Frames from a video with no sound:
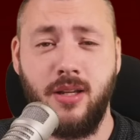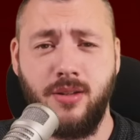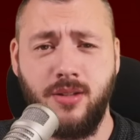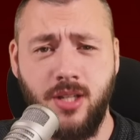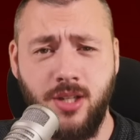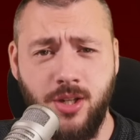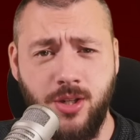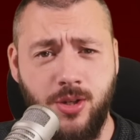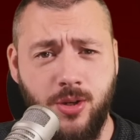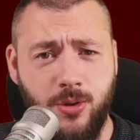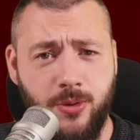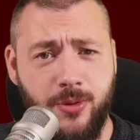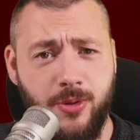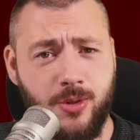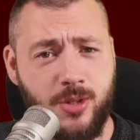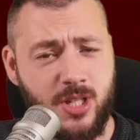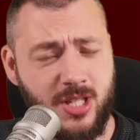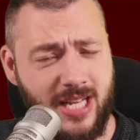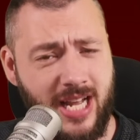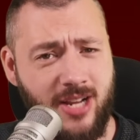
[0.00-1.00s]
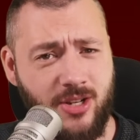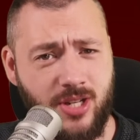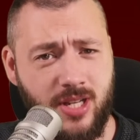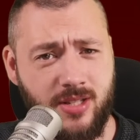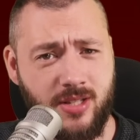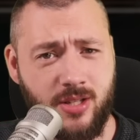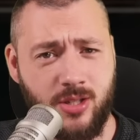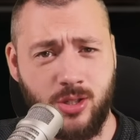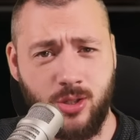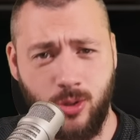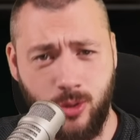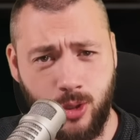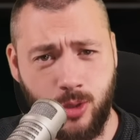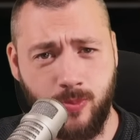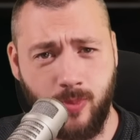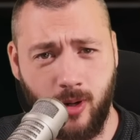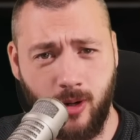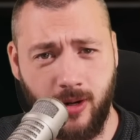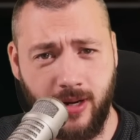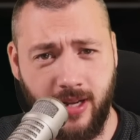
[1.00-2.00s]
Did you know your stash has a search
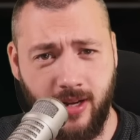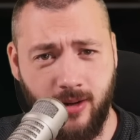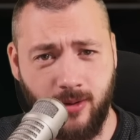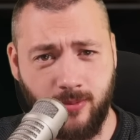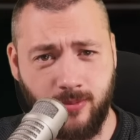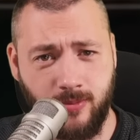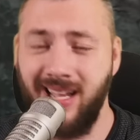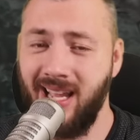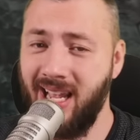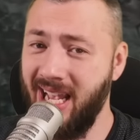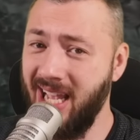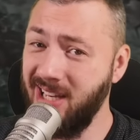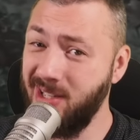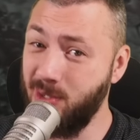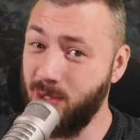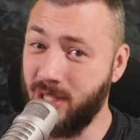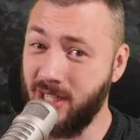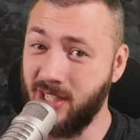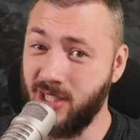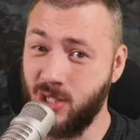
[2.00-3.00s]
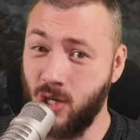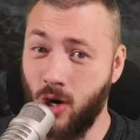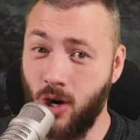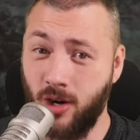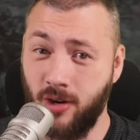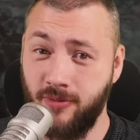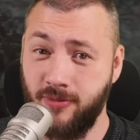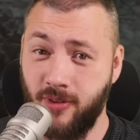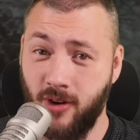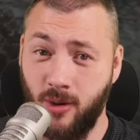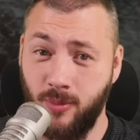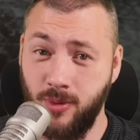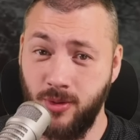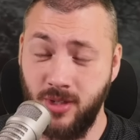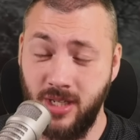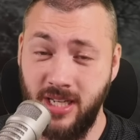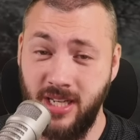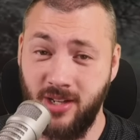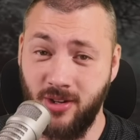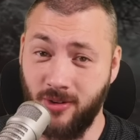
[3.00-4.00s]
bar now? And you can target farm
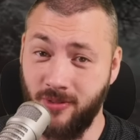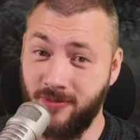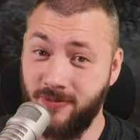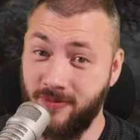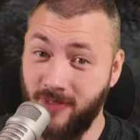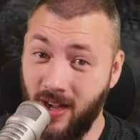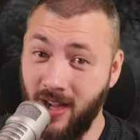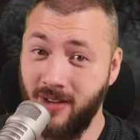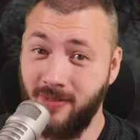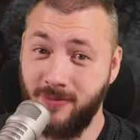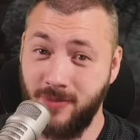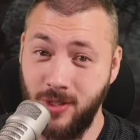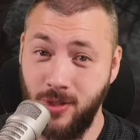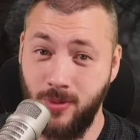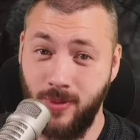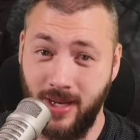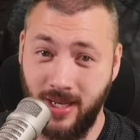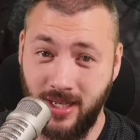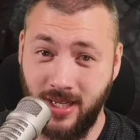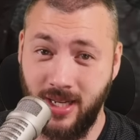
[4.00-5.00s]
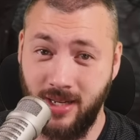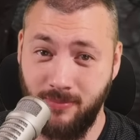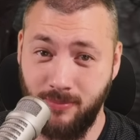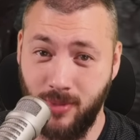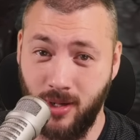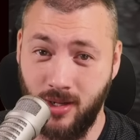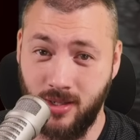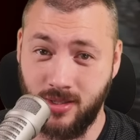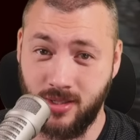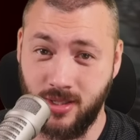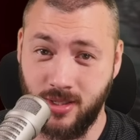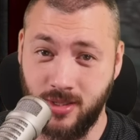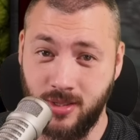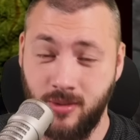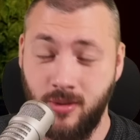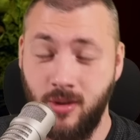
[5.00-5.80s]
unique on 5 new endgame bosses.